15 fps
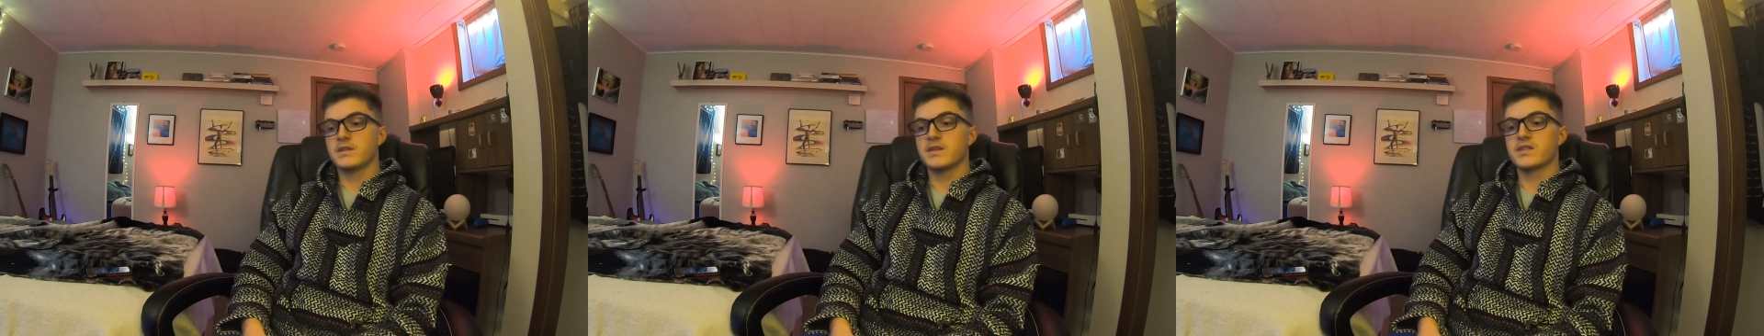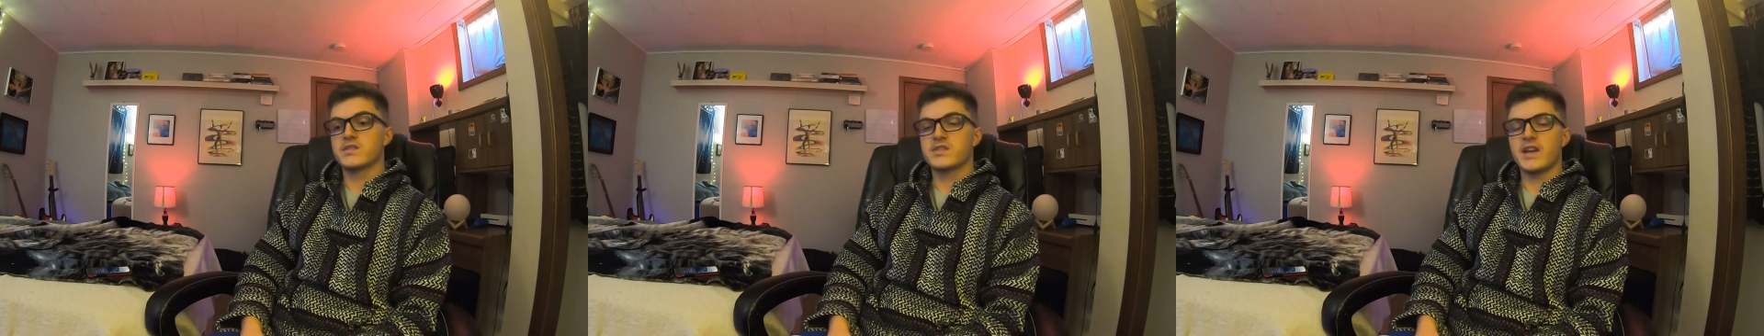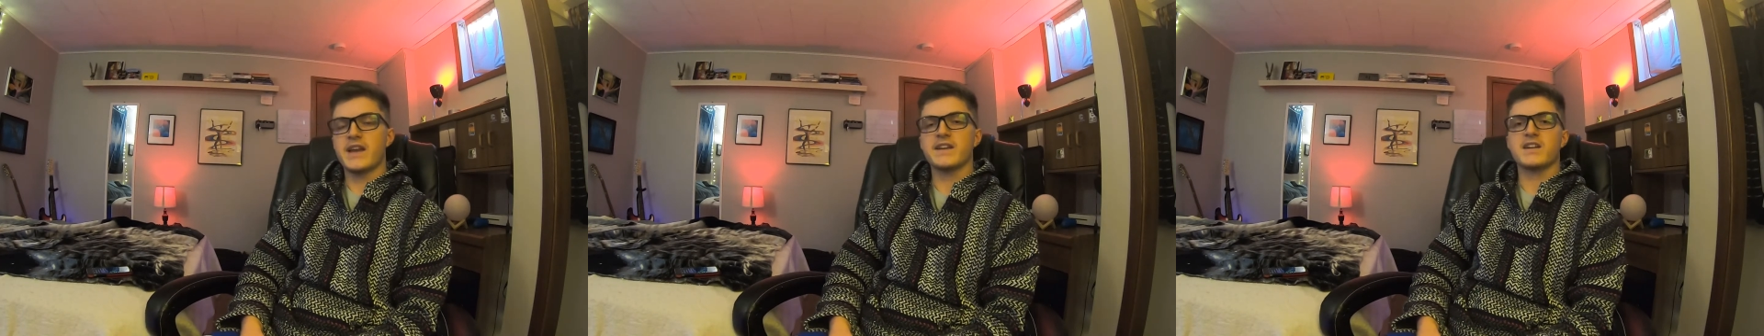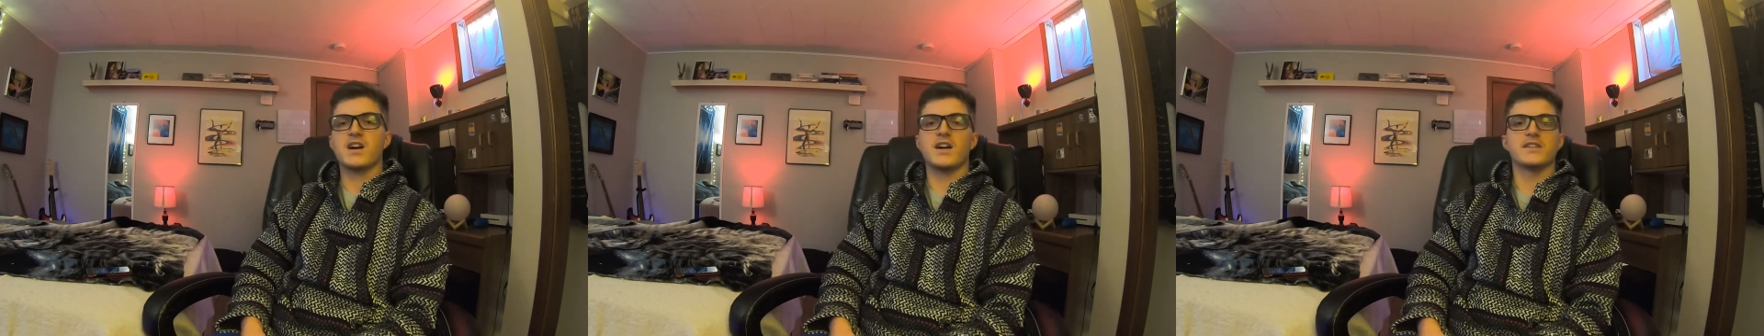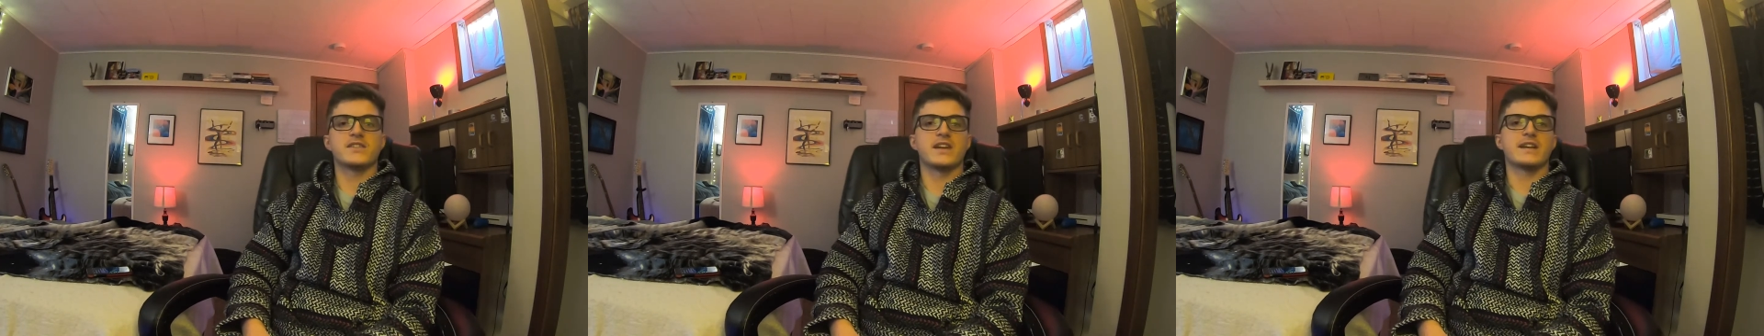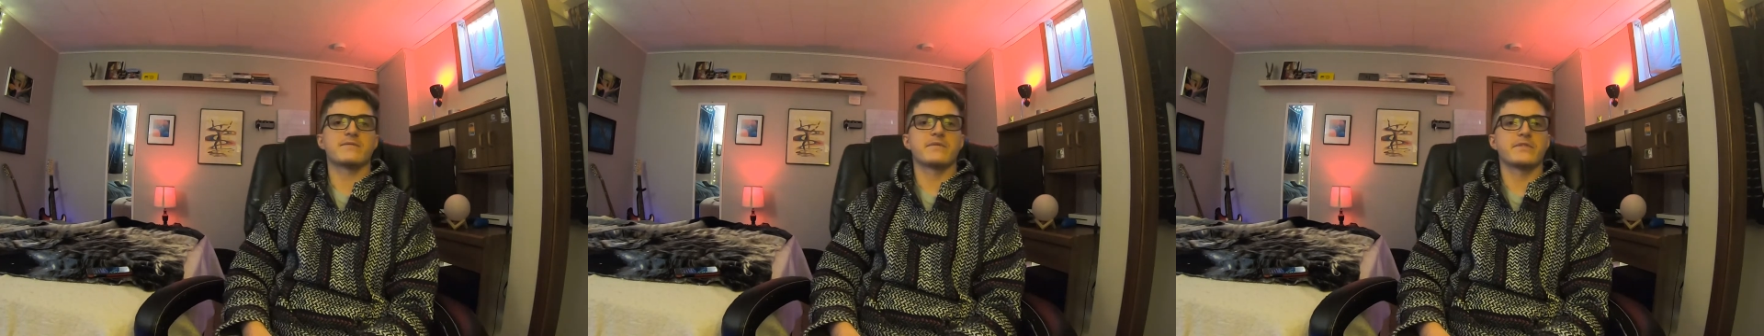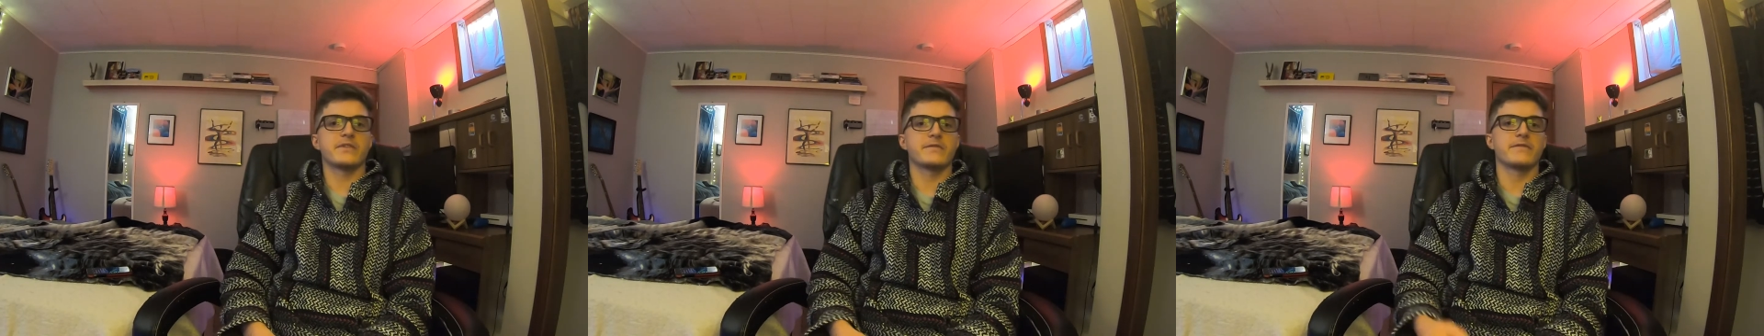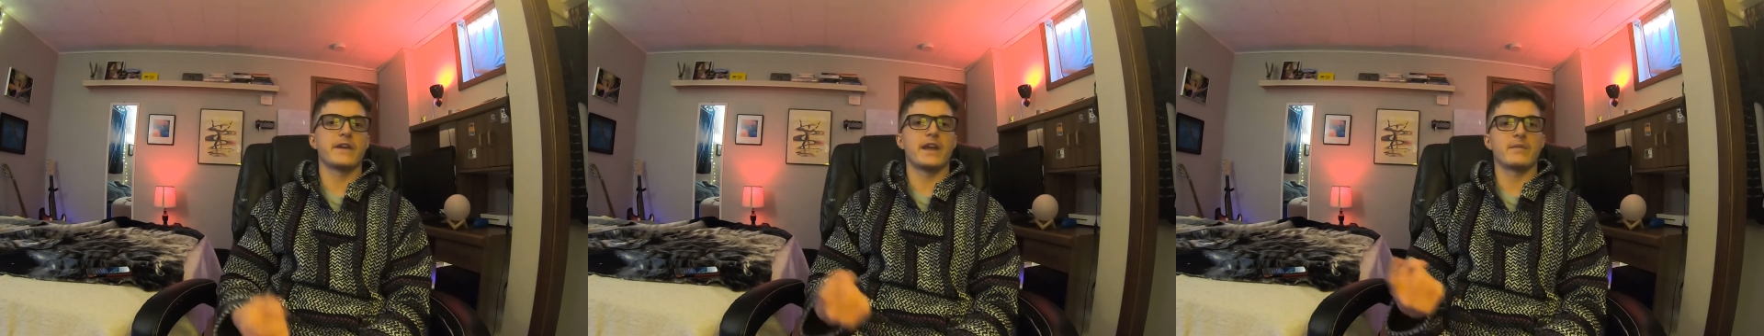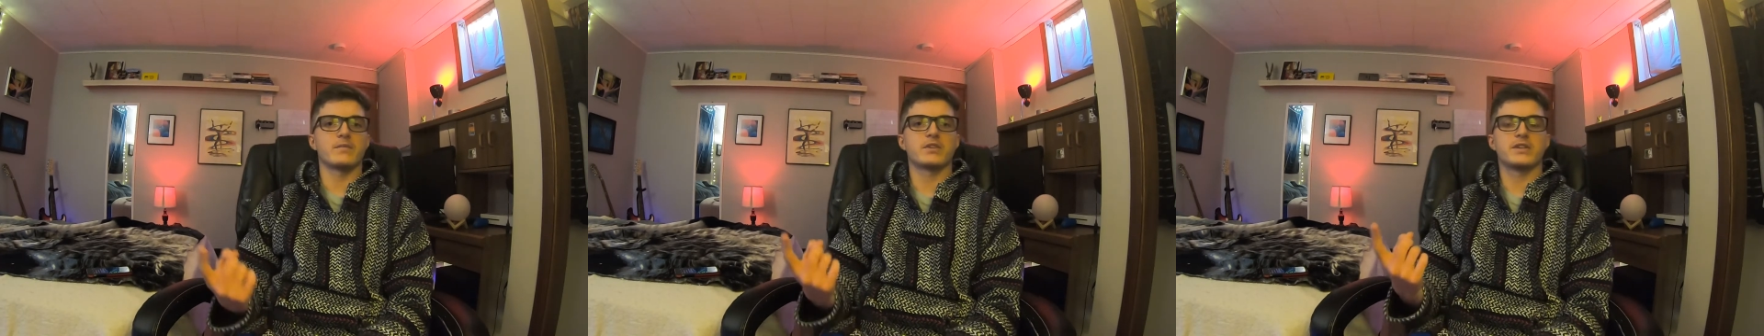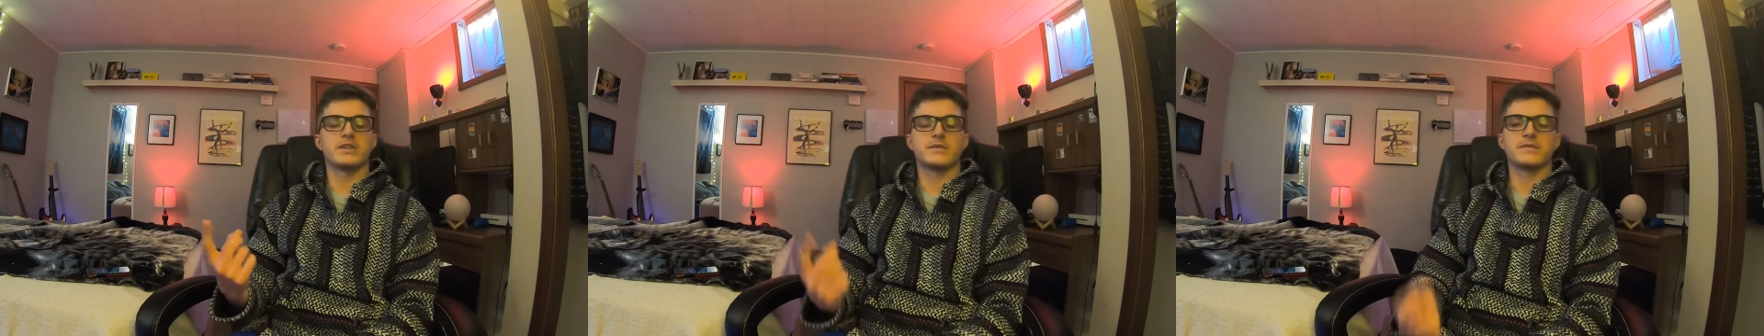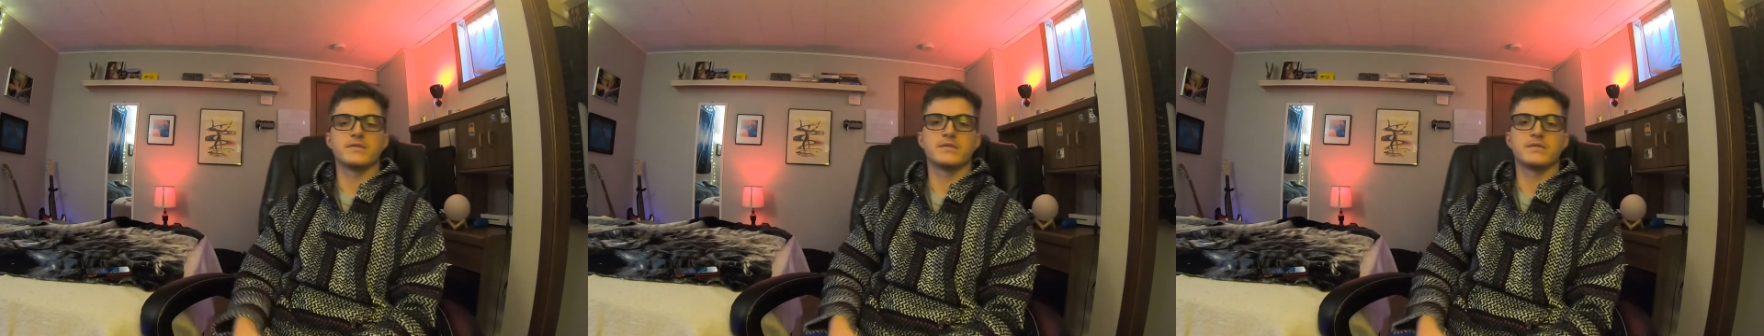stay in contact with your family